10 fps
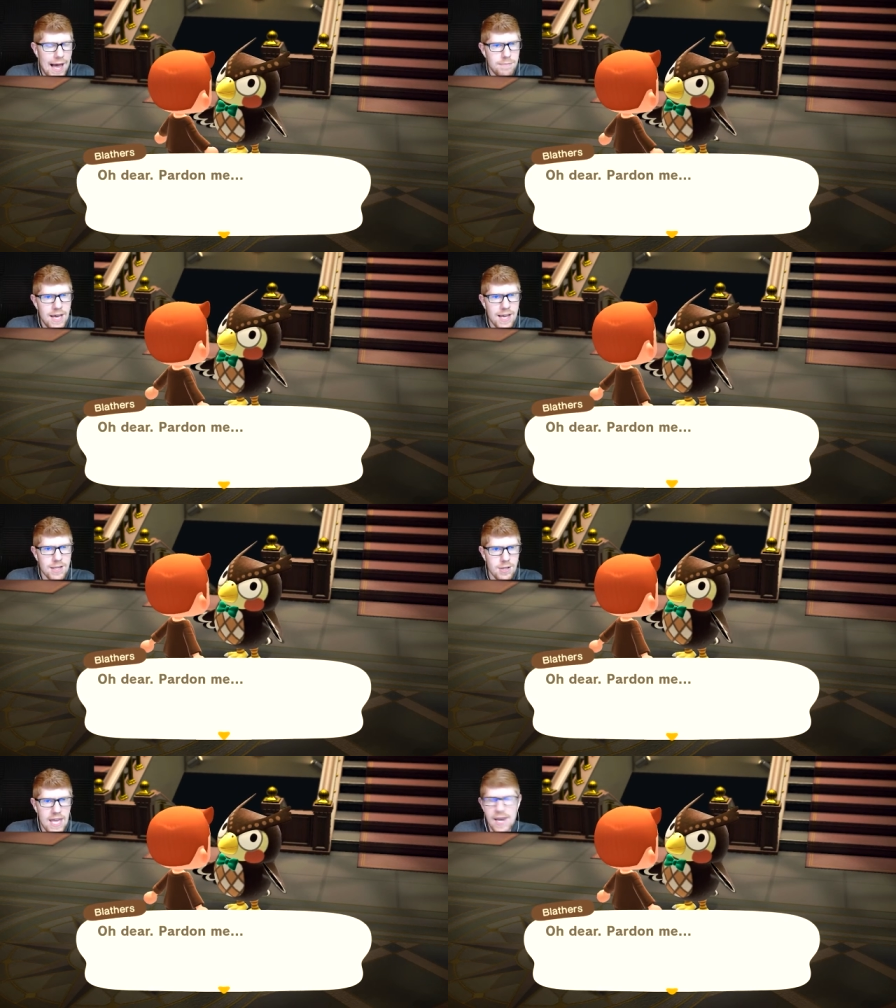I'm not
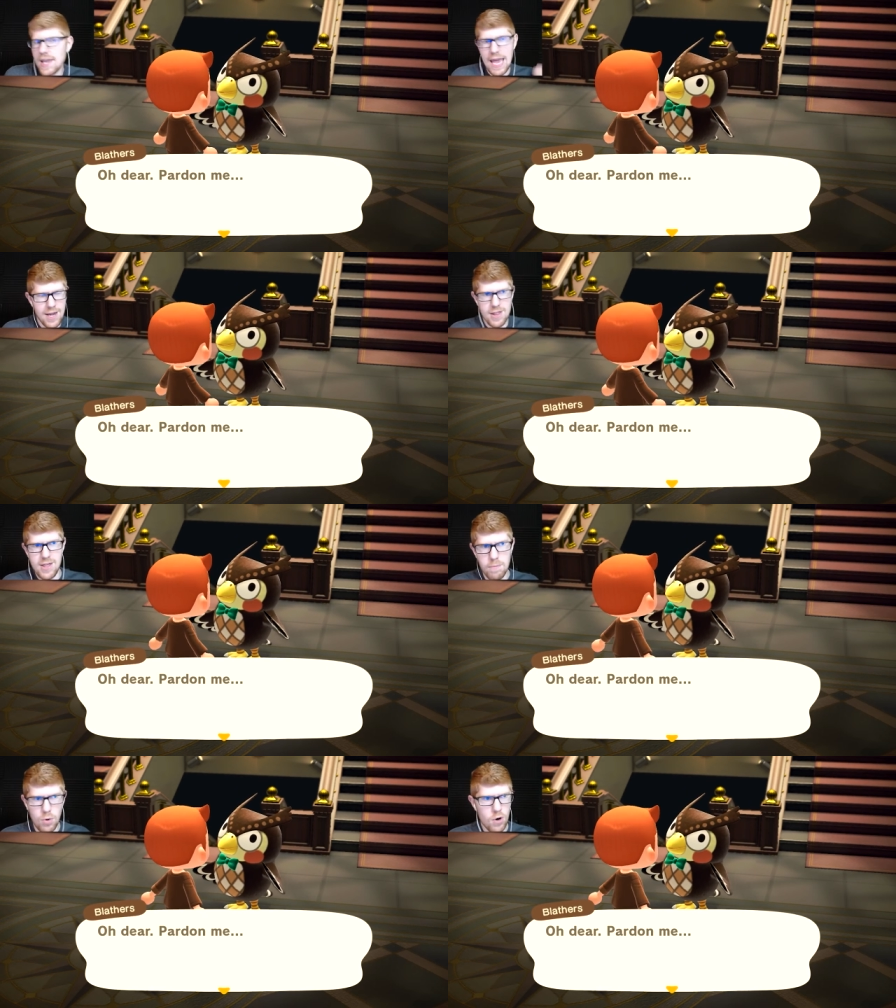getting
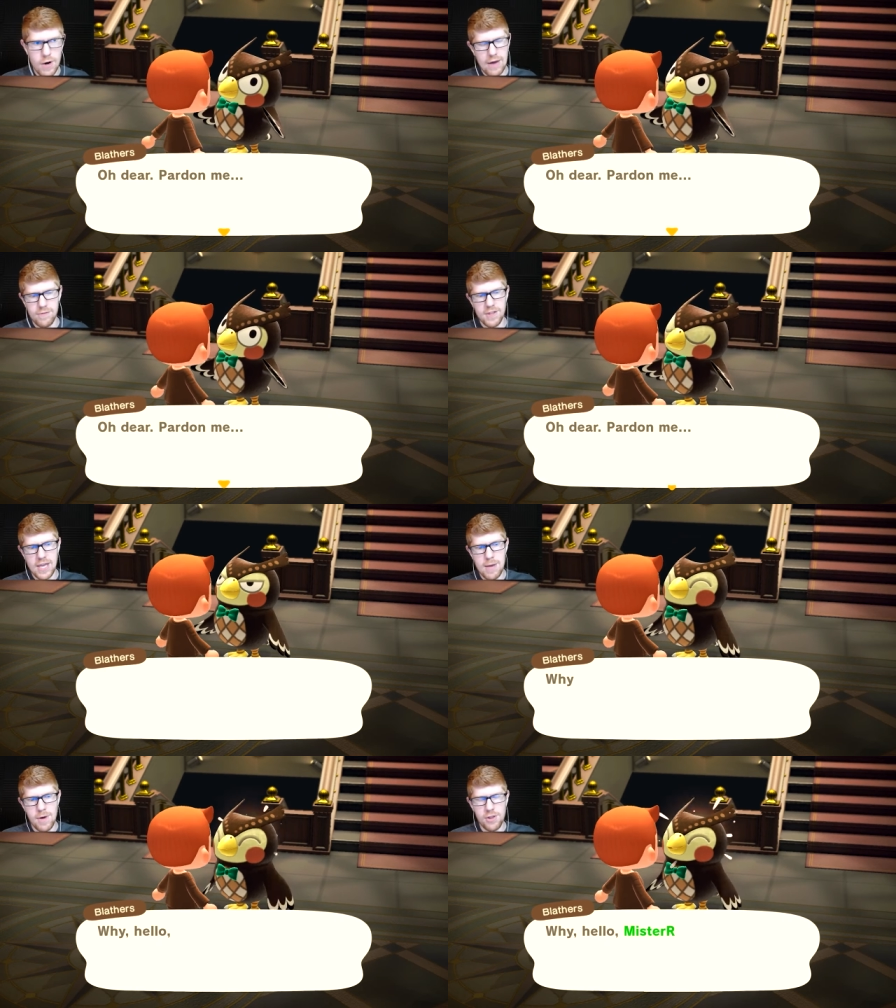anything more out of the
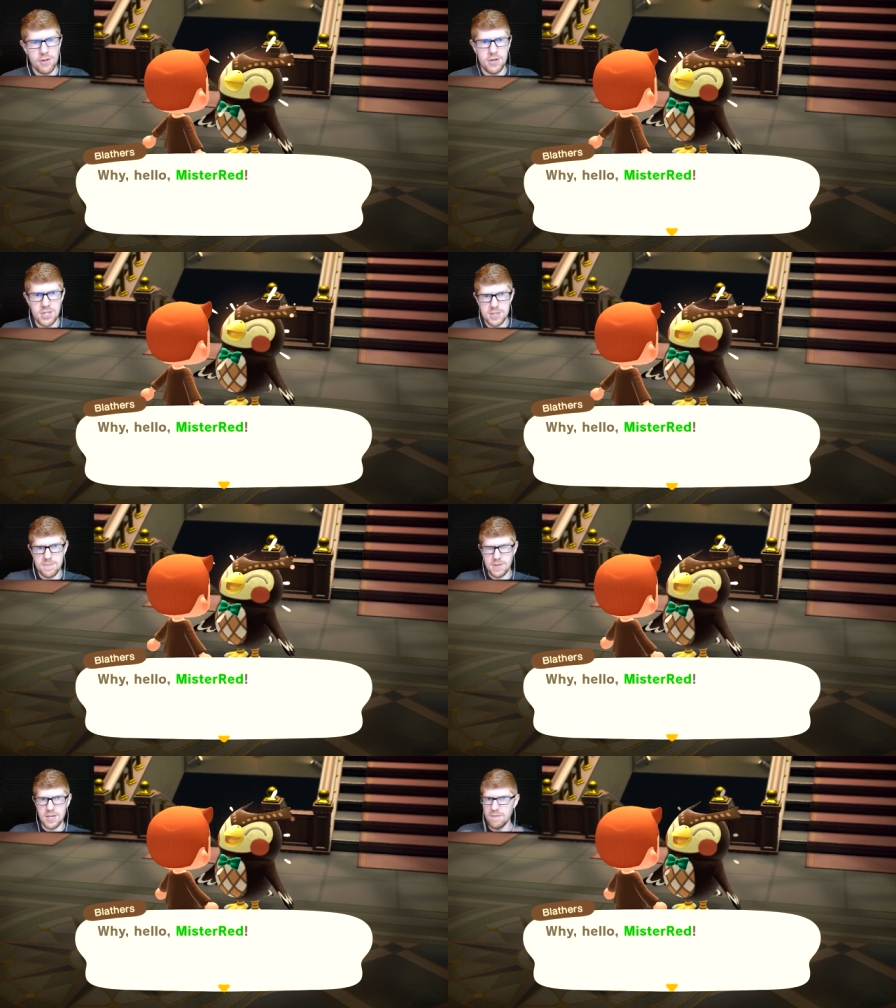game other than
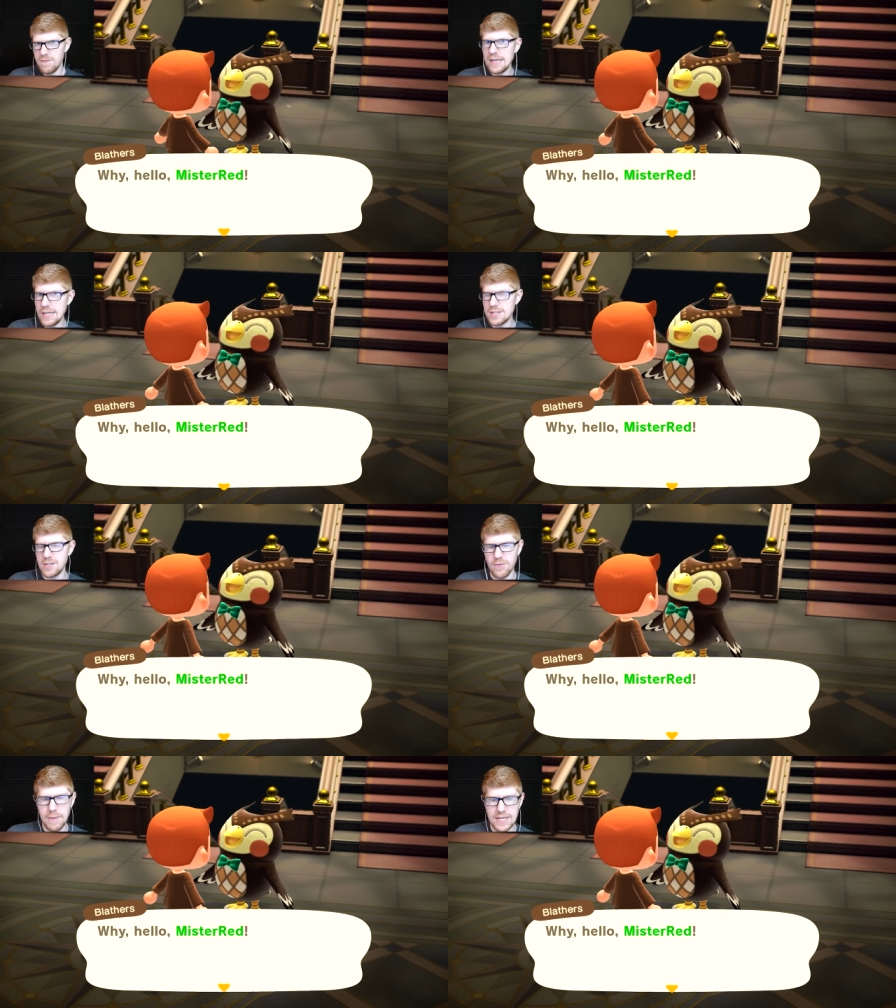just
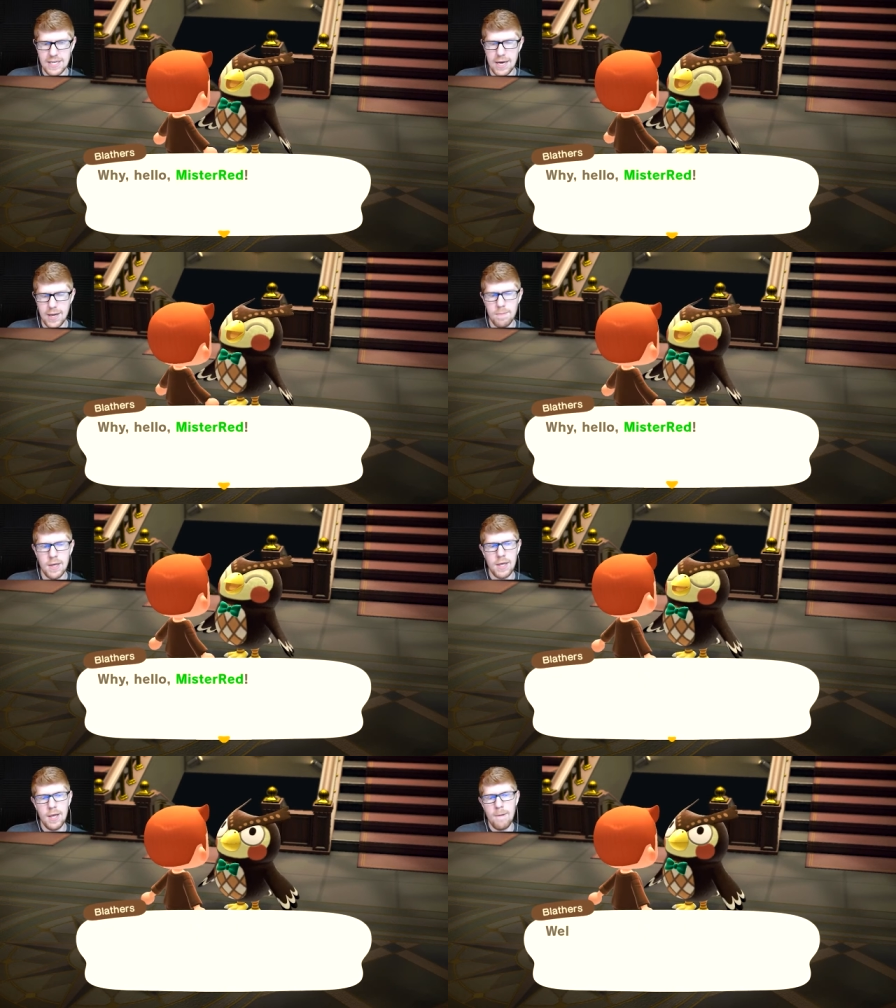convenience for my time.
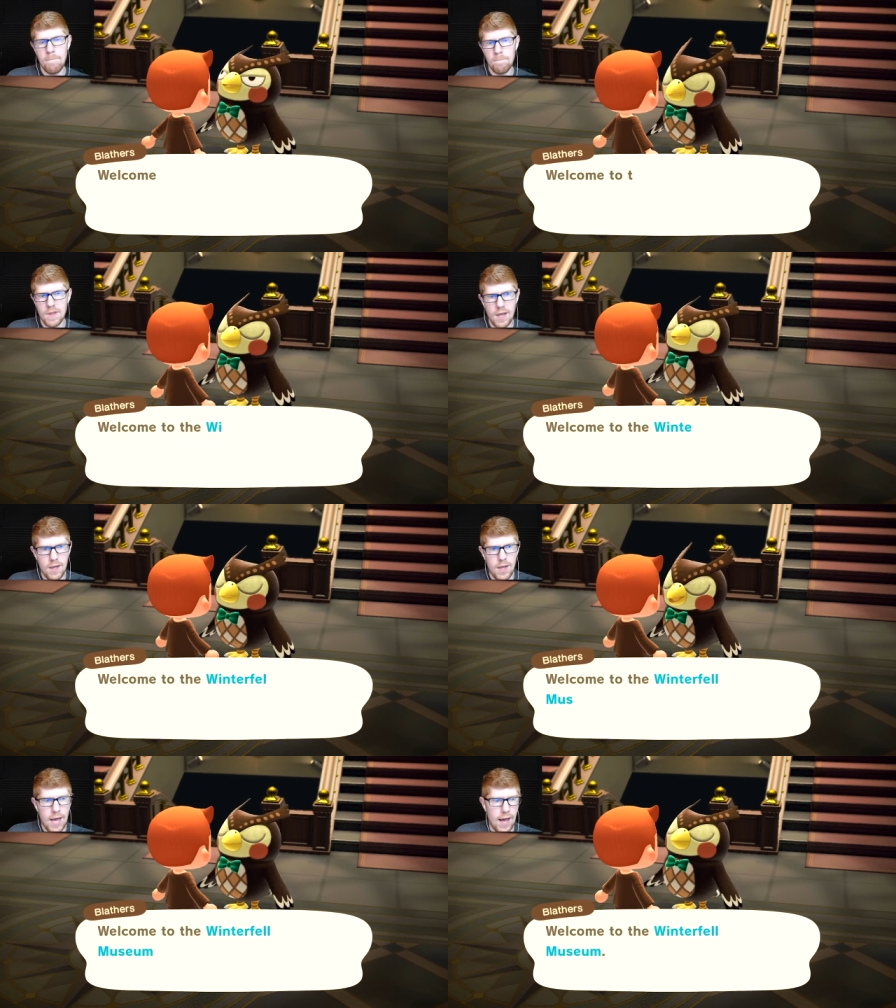
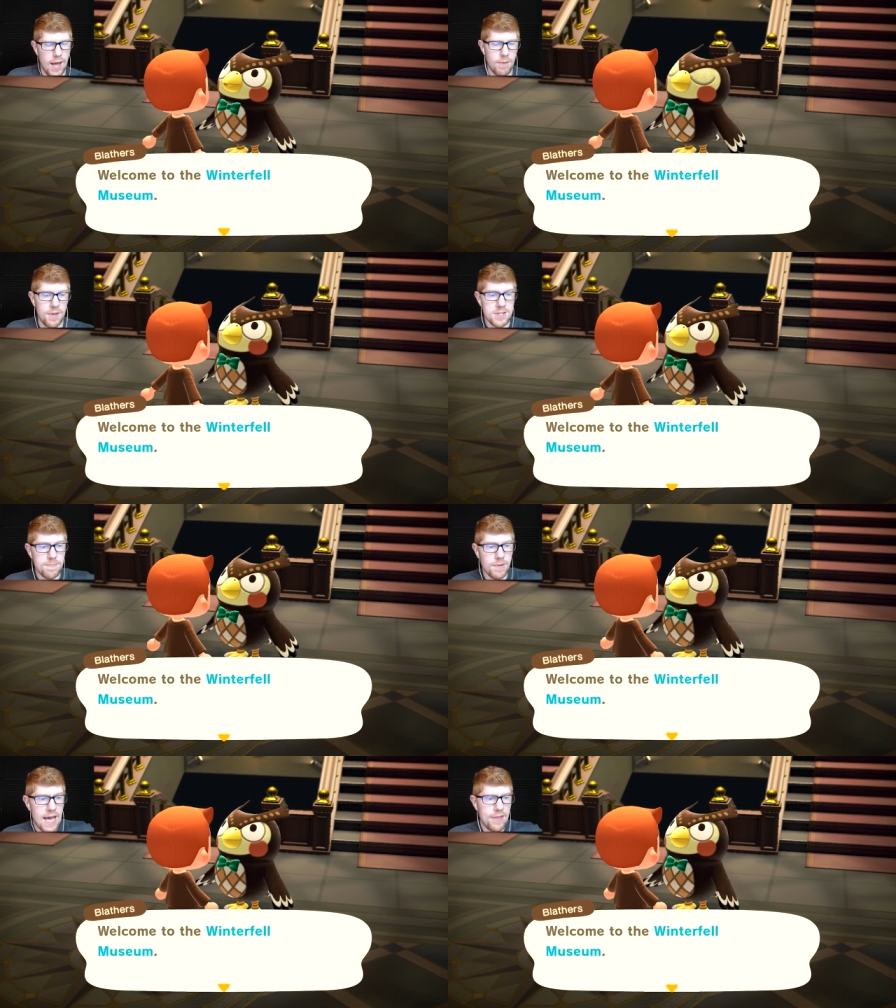Uh, anyway, this is
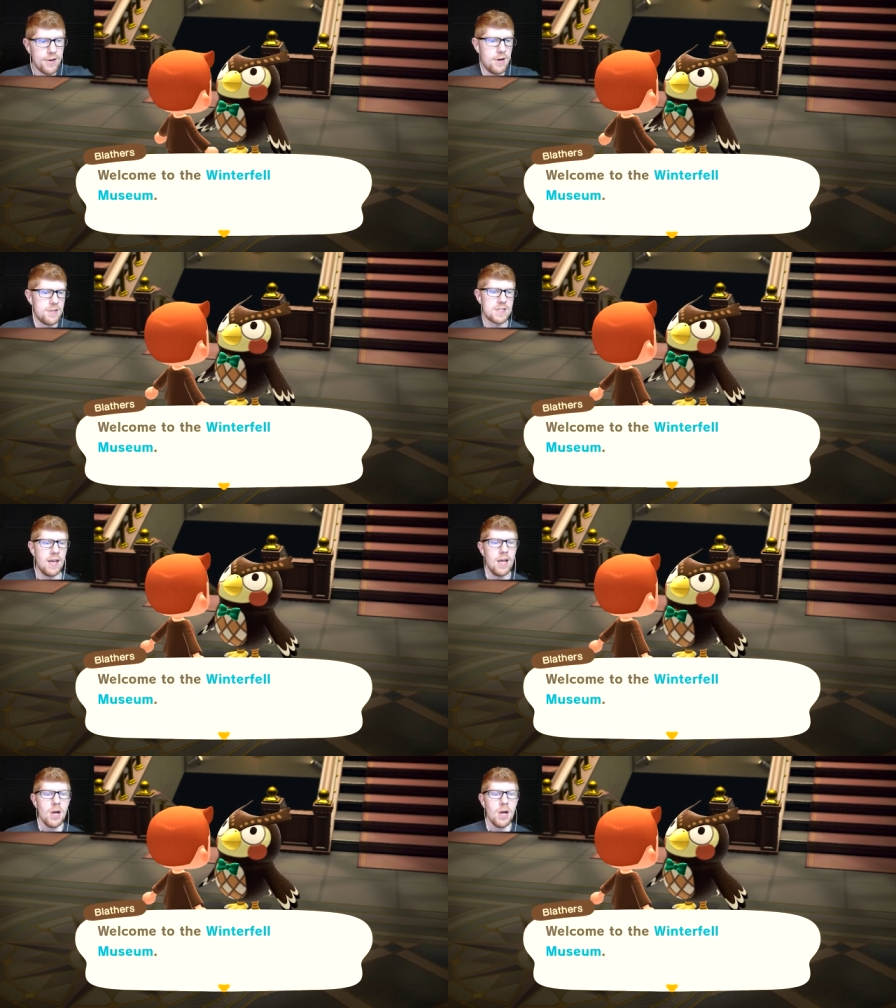Blathers.